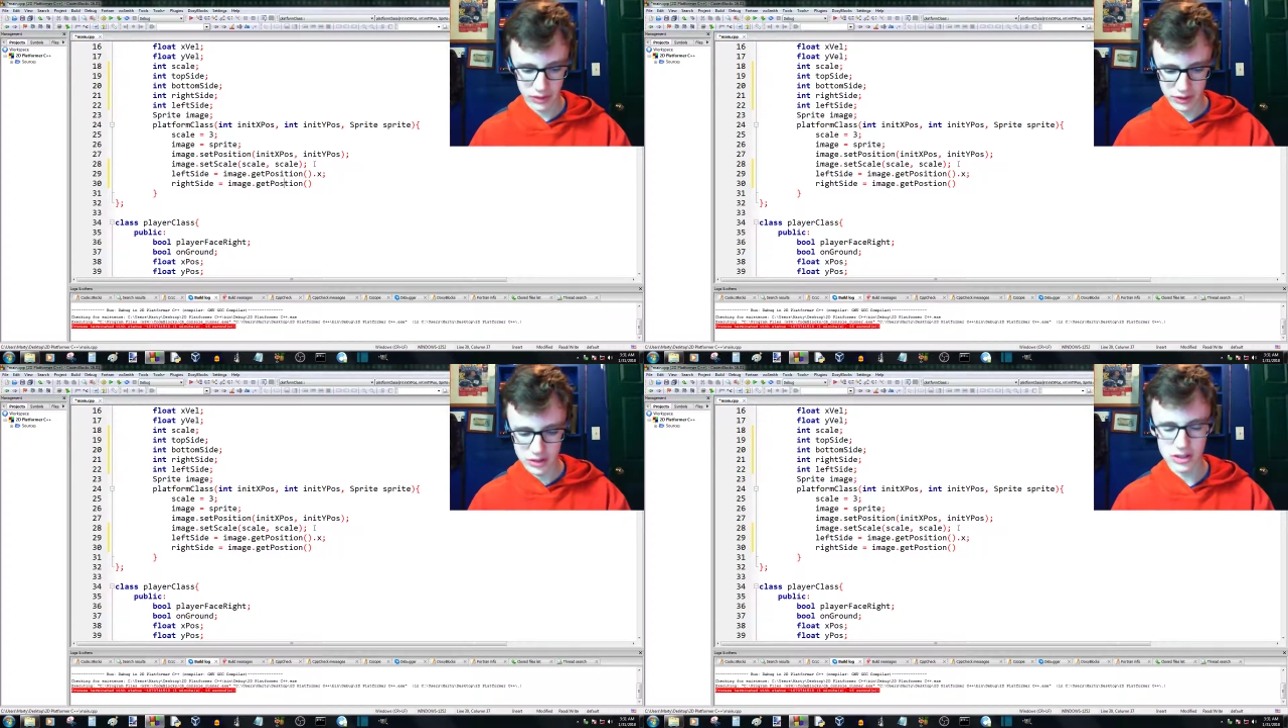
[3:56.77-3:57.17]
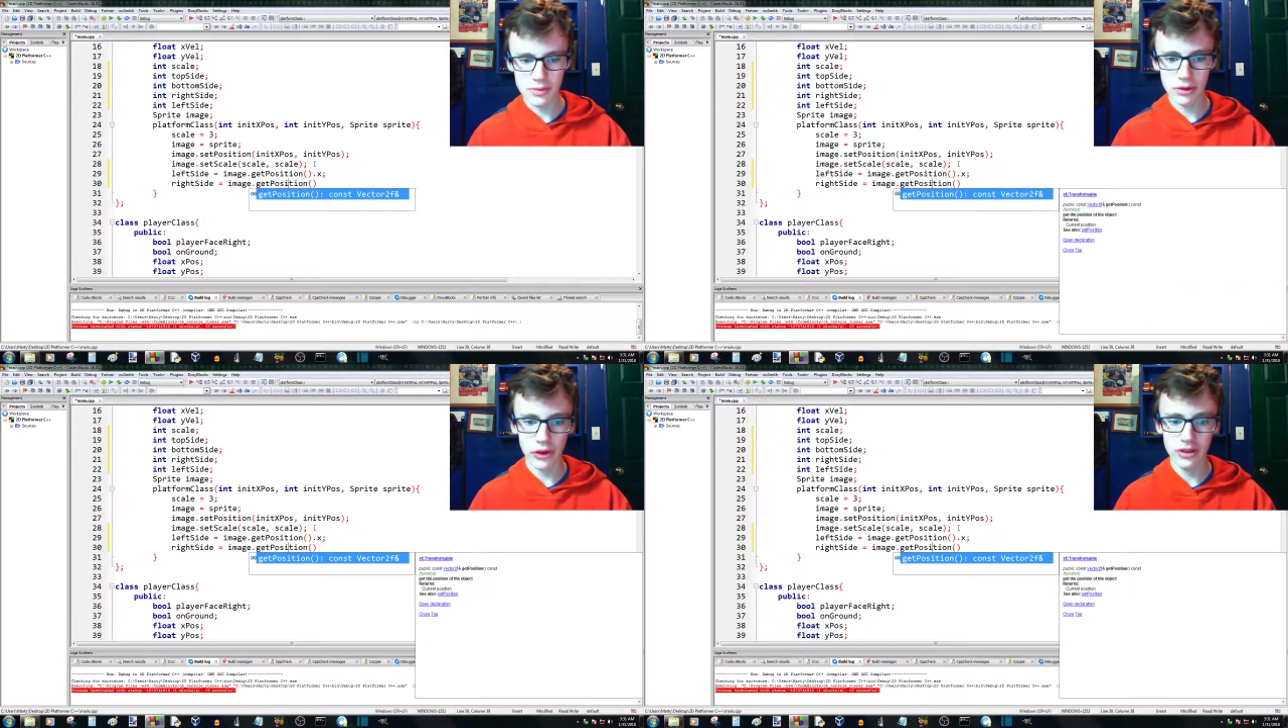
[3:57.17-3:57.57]
Doesn't
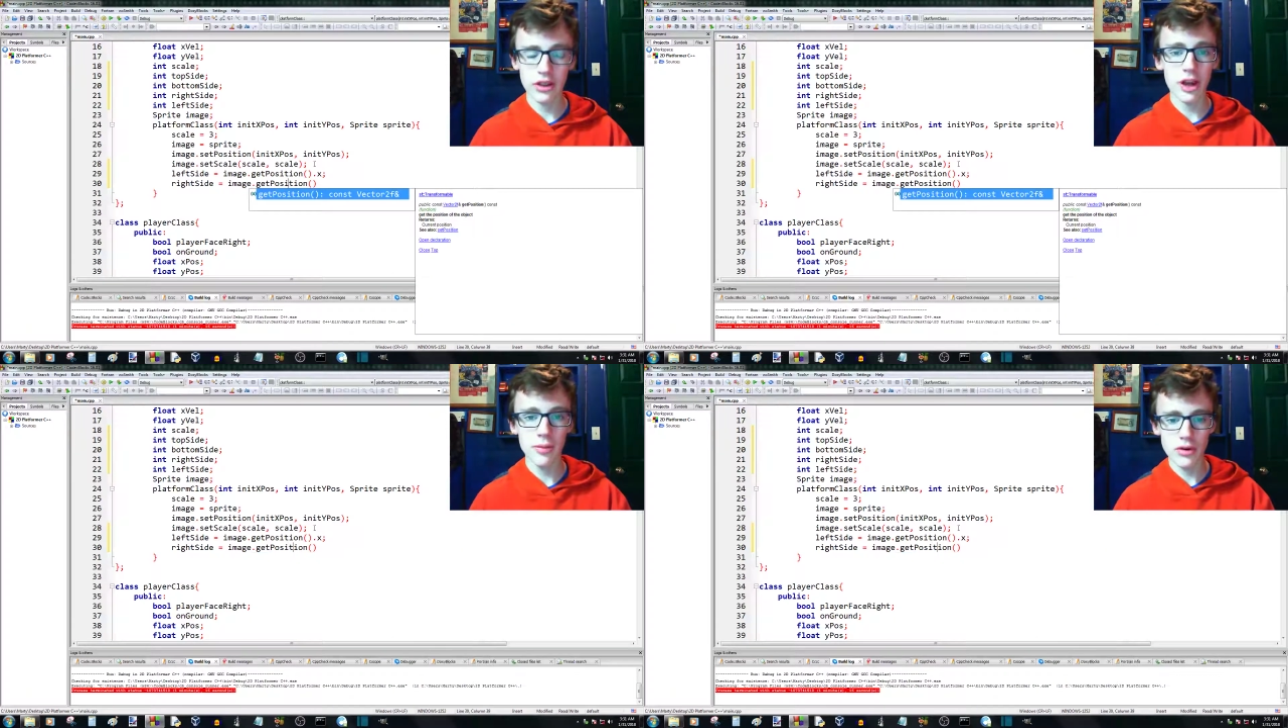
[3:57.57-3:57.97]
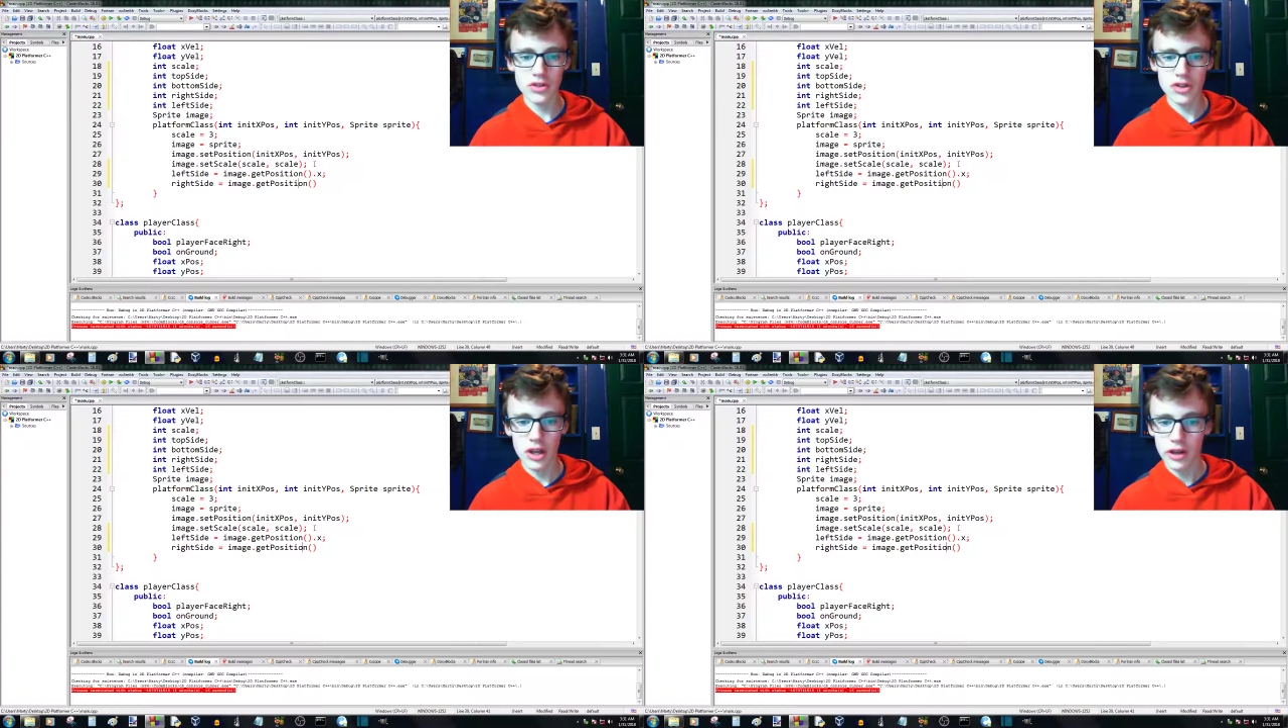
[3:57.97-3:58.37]
seem to like
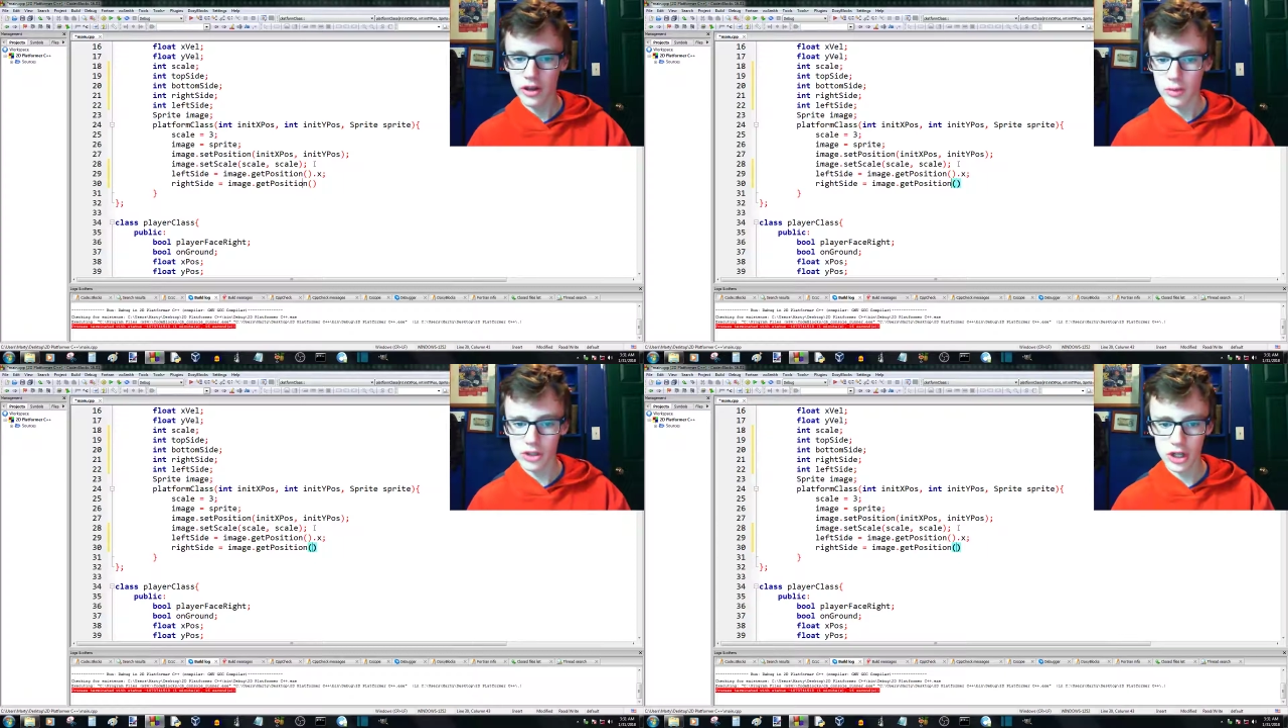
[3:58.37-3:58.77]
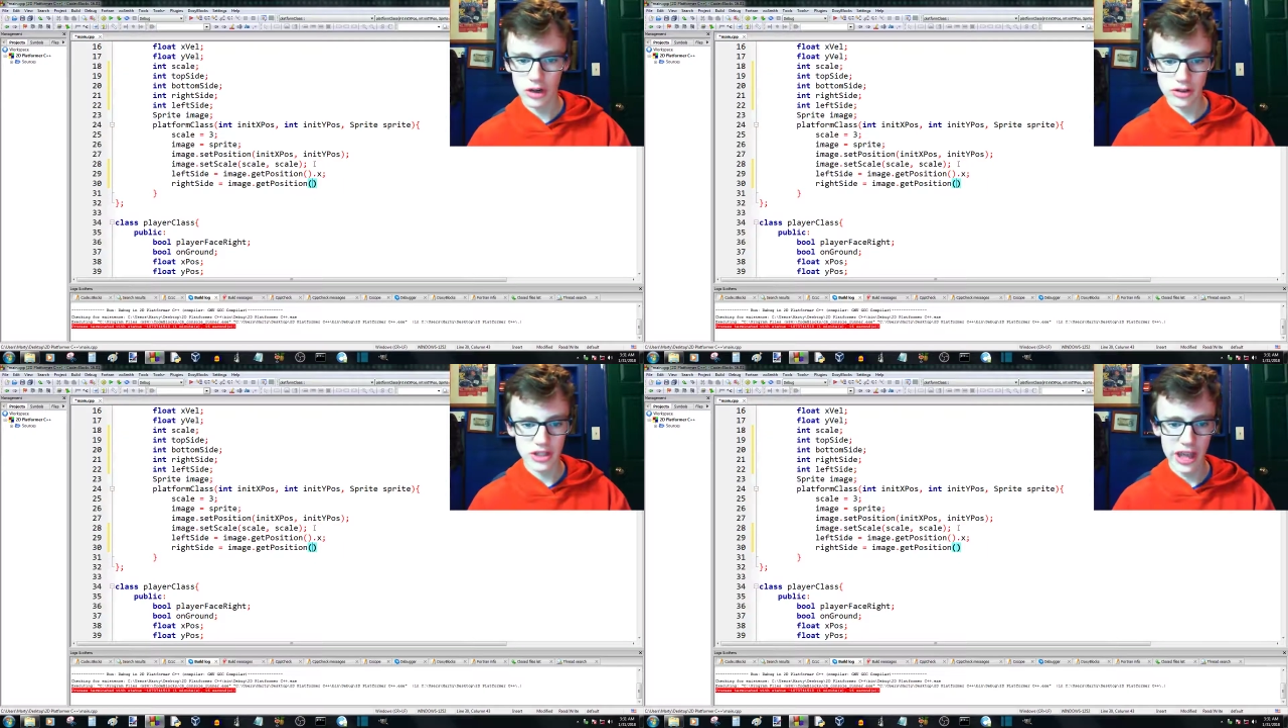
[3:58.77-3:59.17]
typos, which I
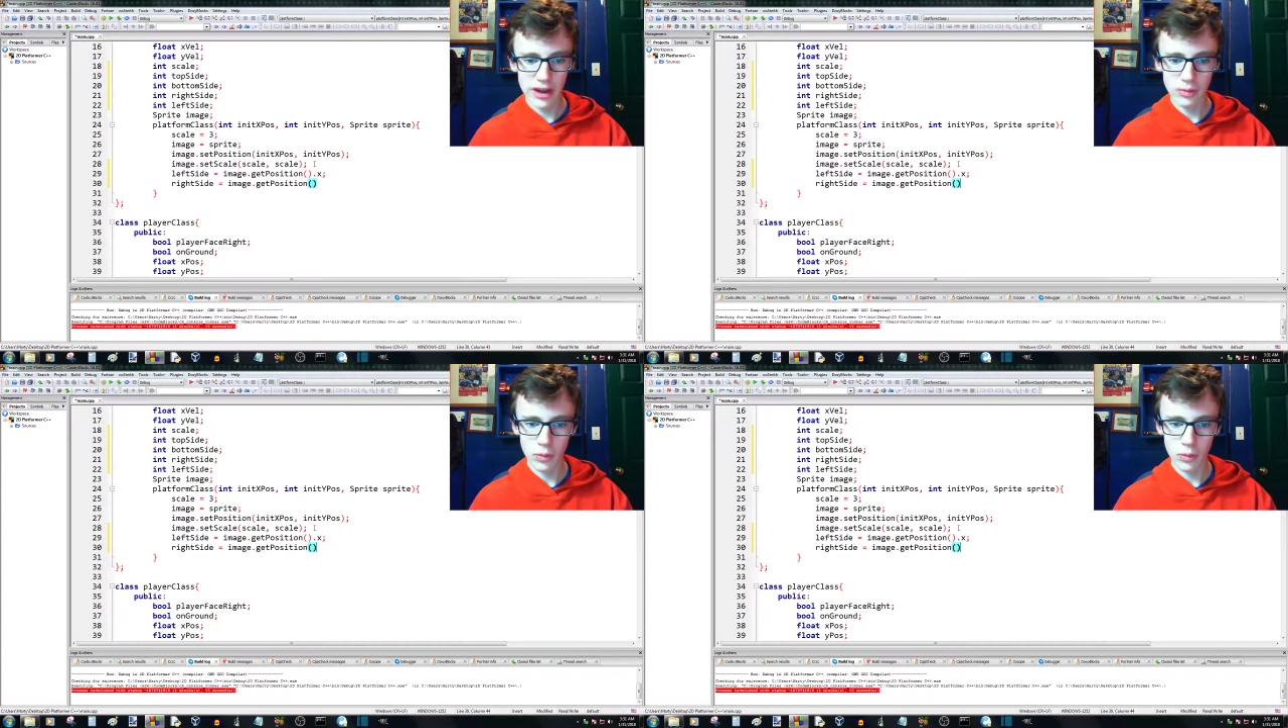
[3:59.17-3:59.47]
understand.